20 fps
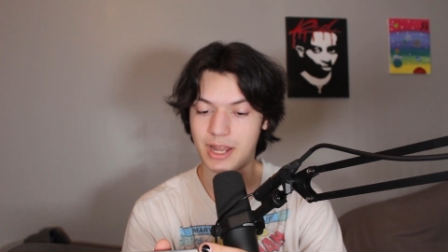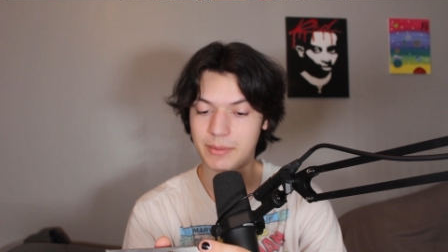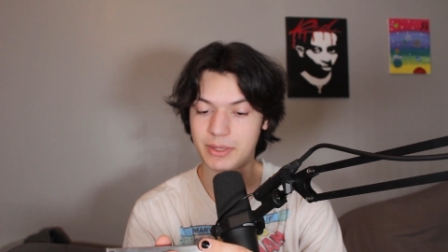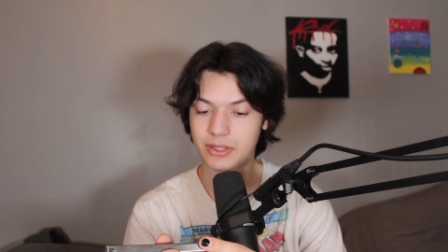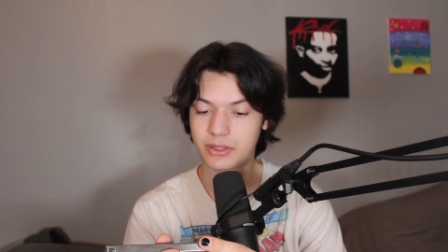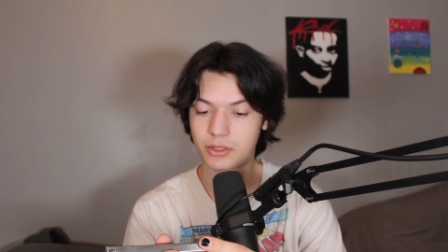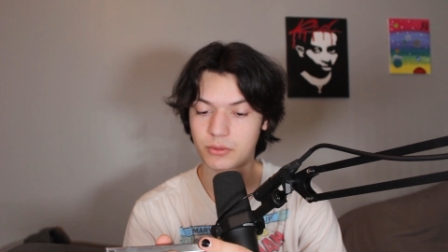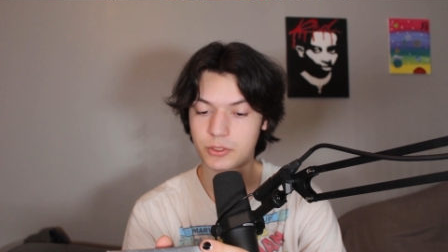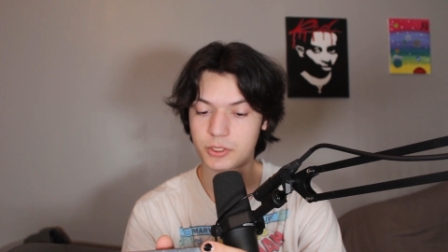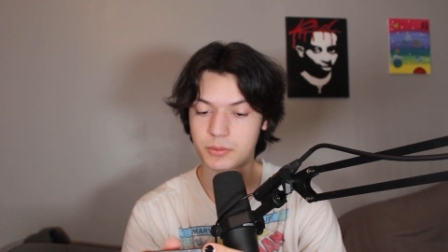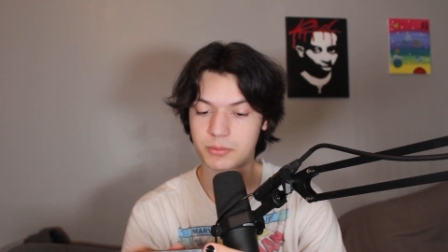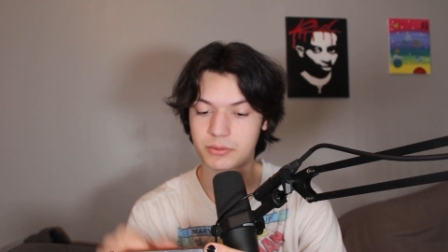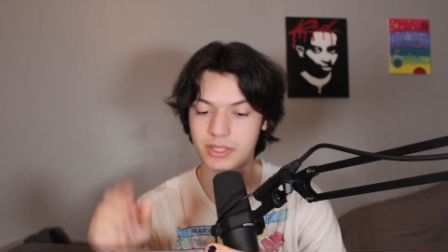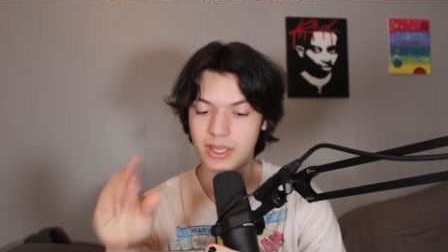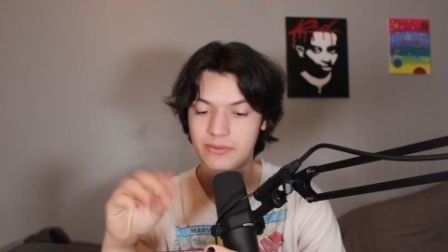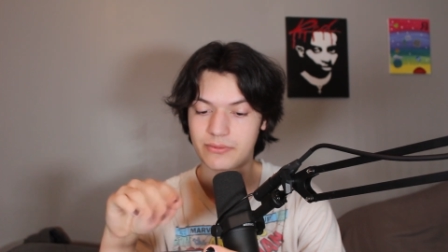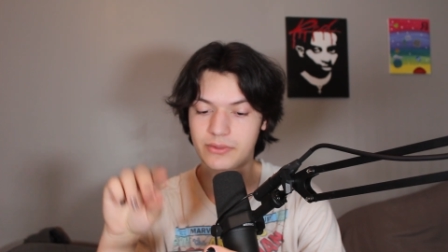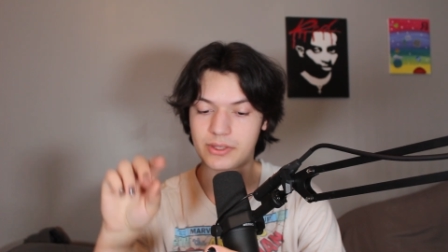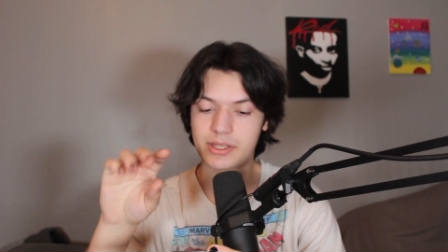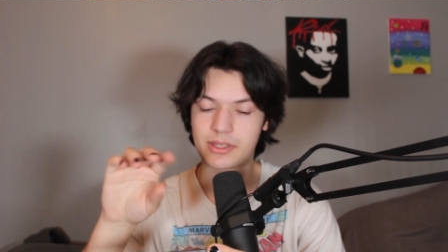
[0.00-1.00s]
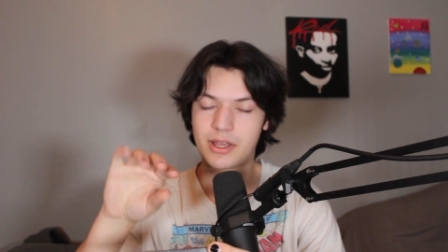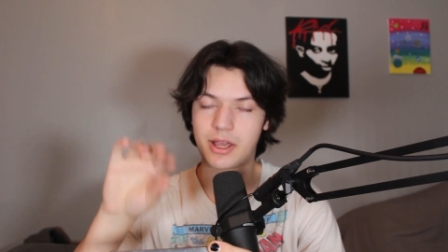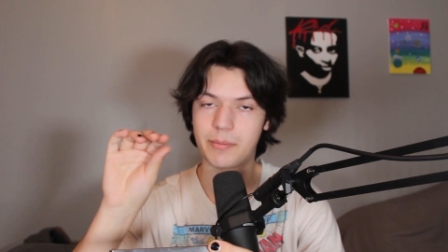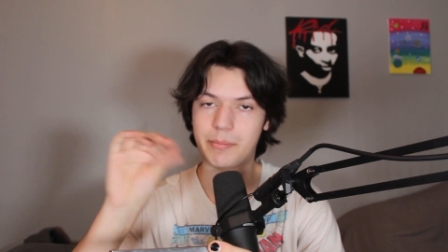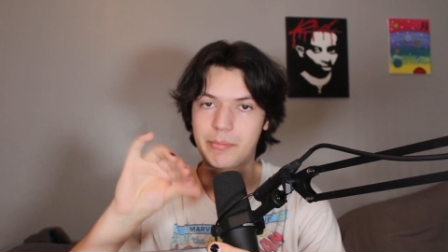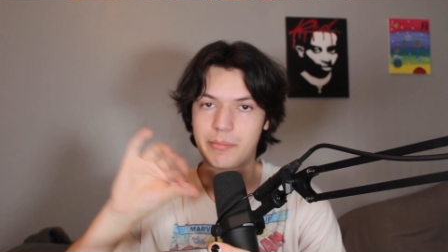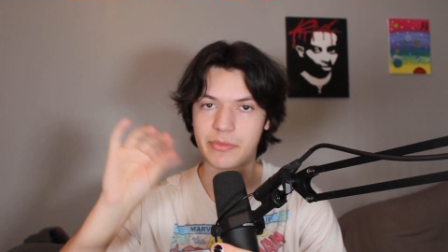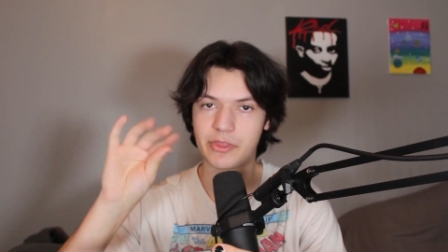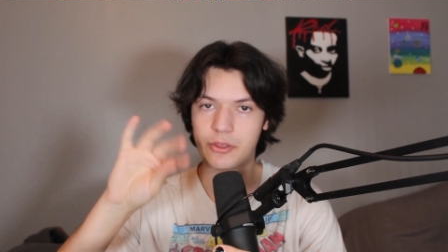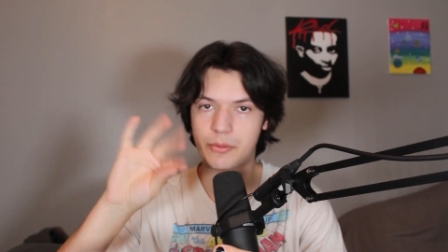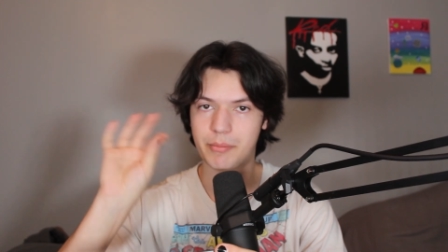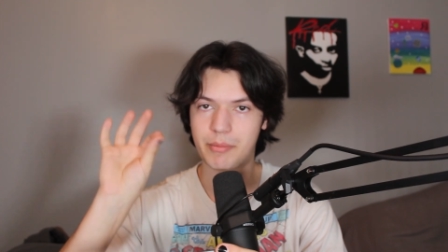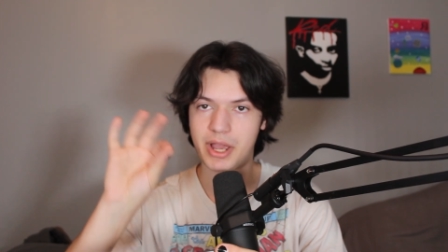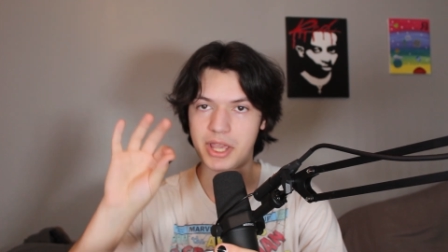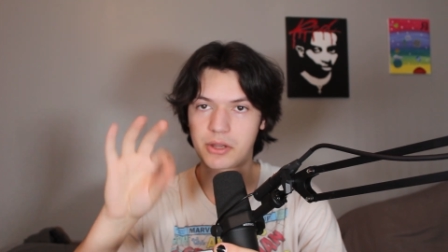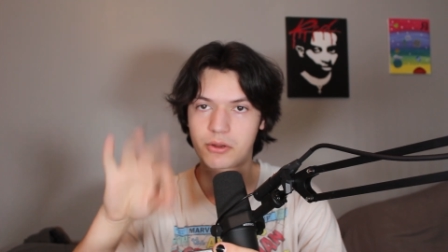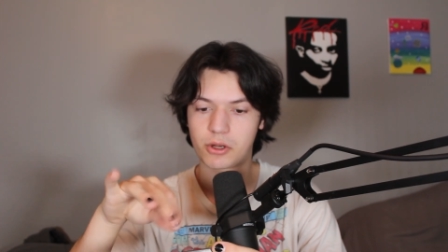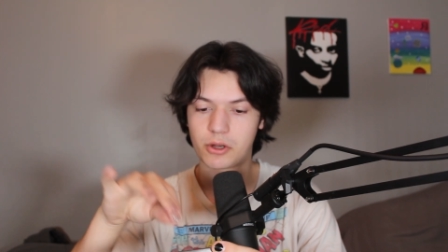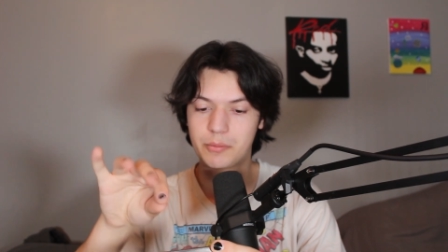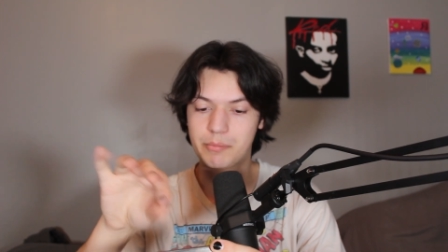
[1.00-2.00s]
I mean, there was definitely the
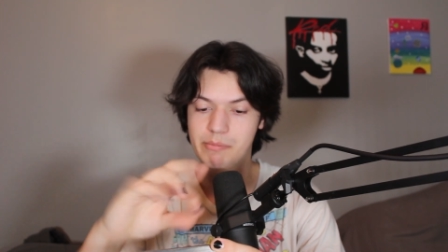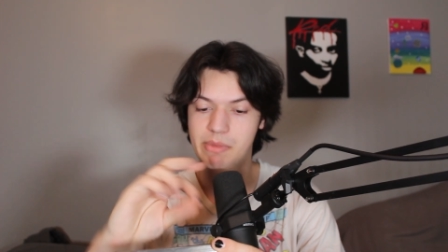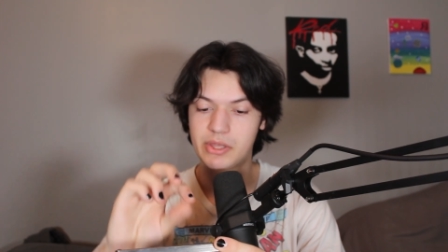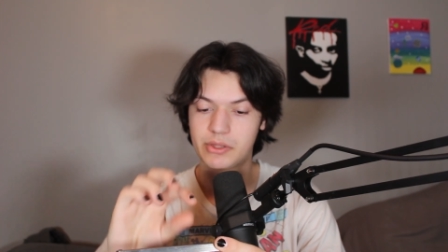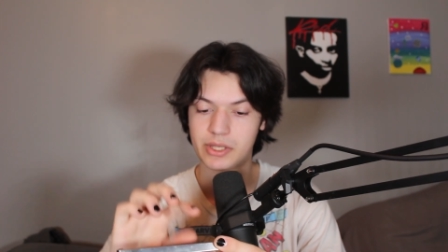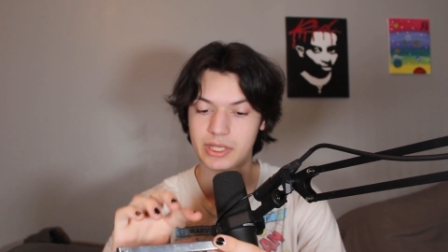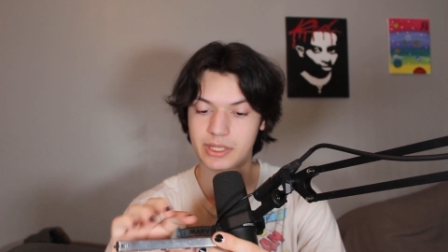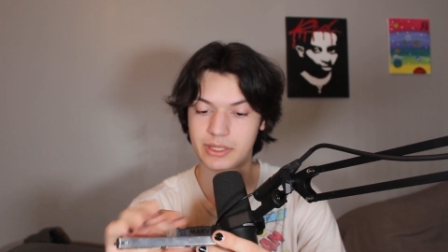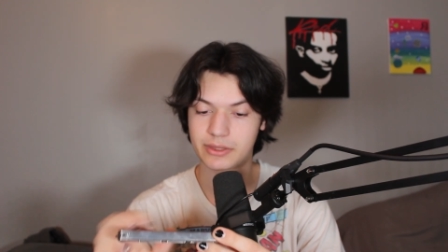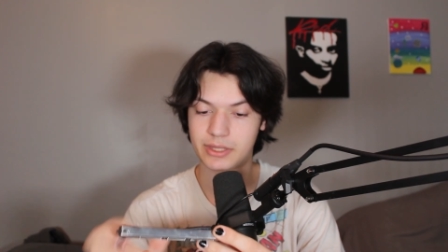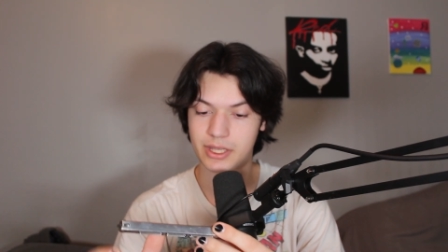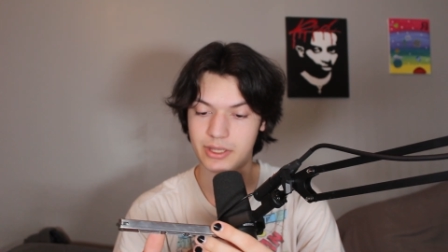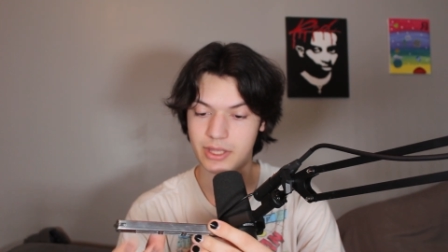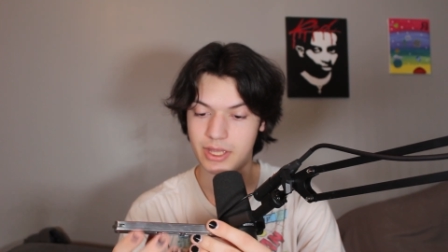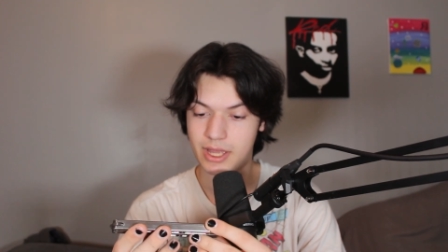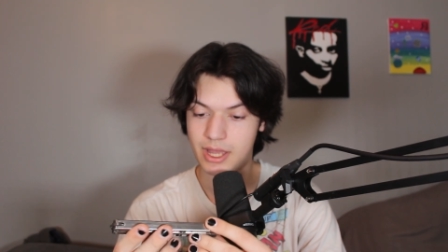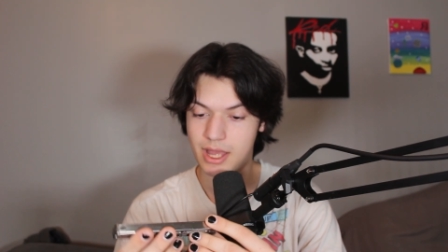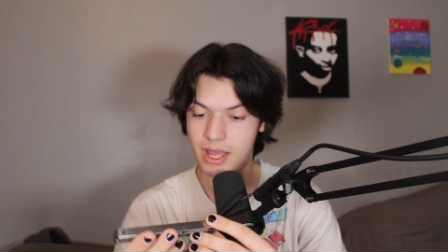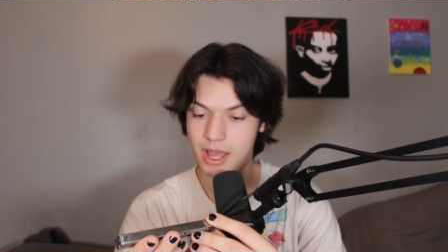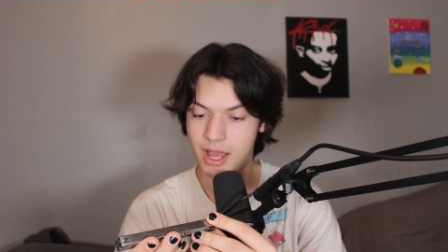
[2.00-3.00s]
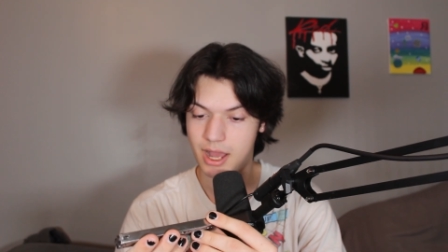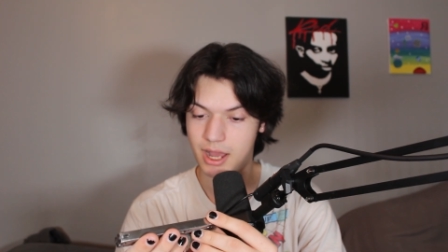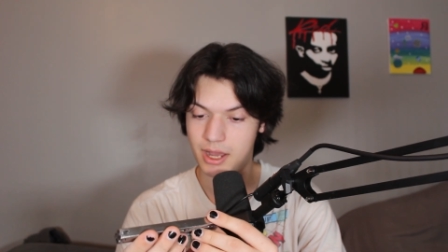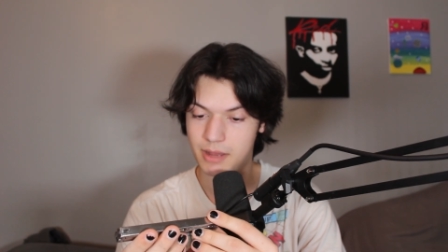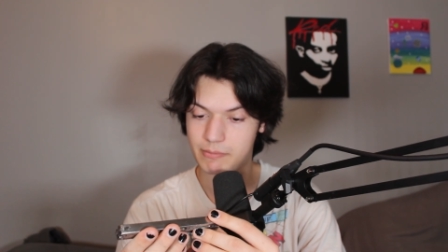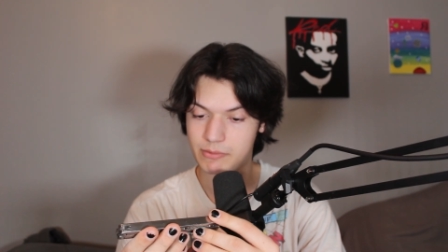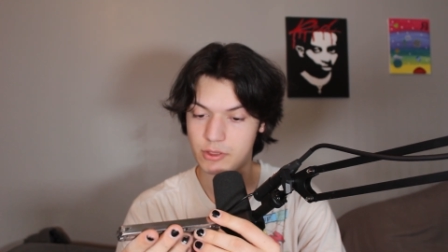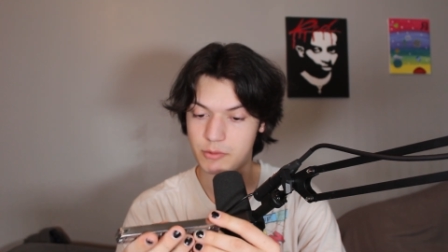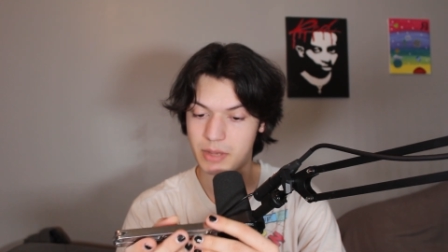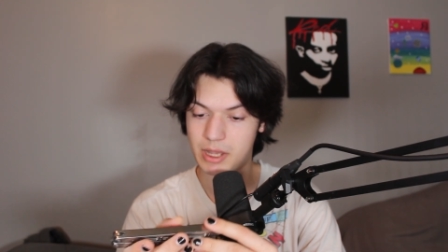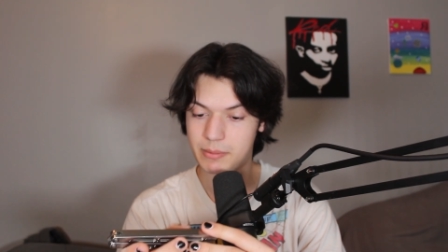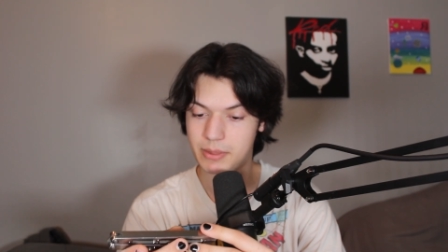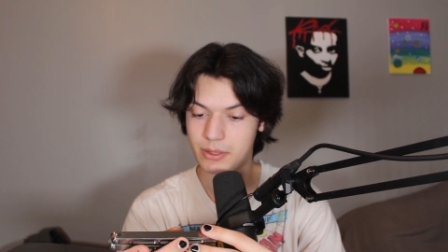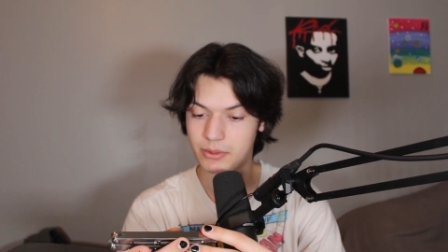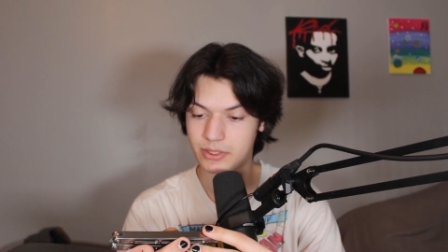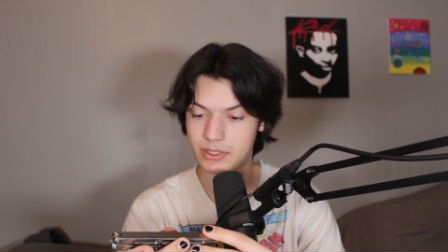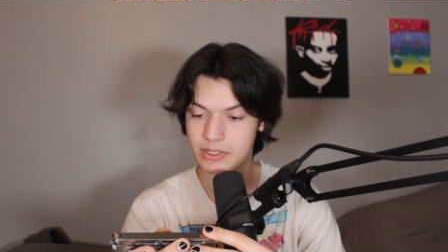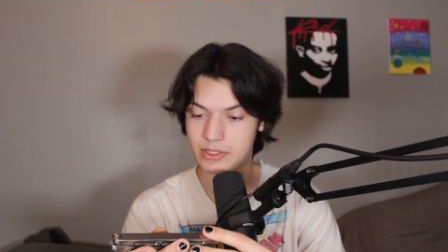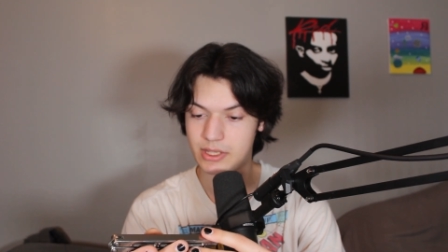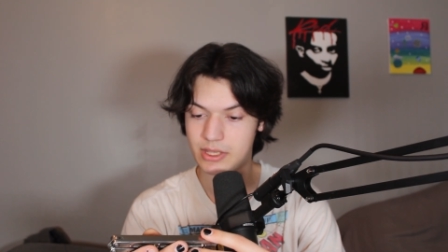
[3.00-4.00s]
micro milling that you might be able
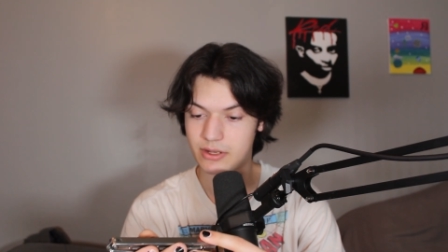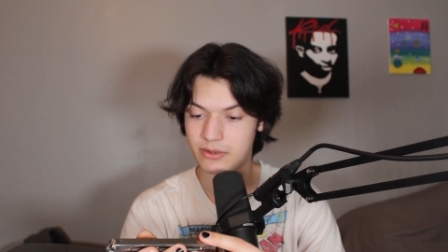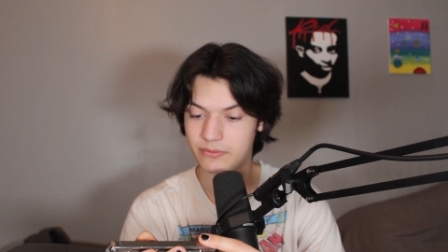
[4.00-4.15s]
to see in a